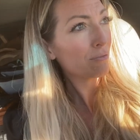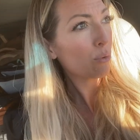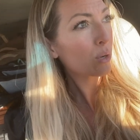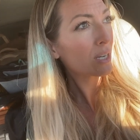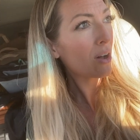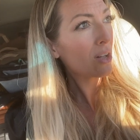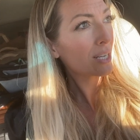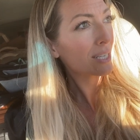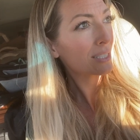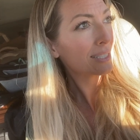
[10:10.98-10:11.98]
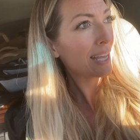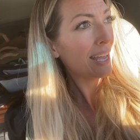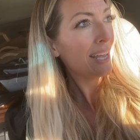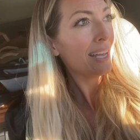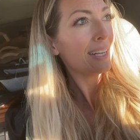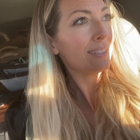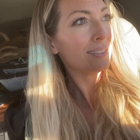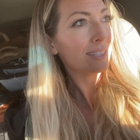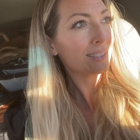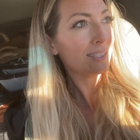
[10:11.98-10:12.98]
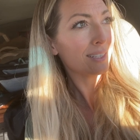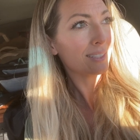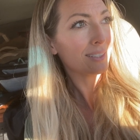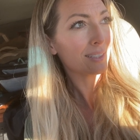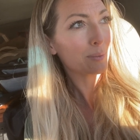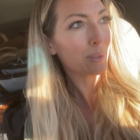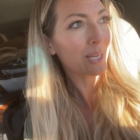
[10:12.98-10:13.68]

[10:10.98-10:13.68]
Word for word: $4 and 69 cents per